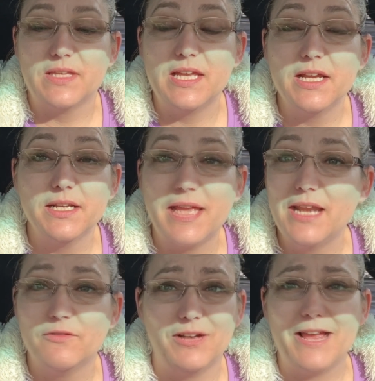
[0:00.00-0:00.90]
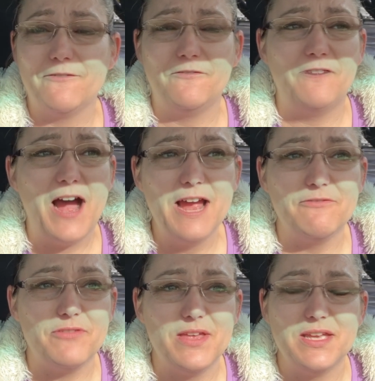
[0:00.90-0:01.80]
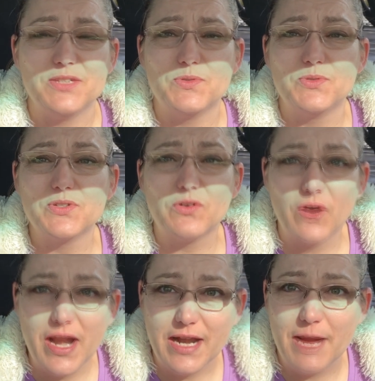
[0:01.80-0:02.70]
getting ungated for like 5 things, which was great.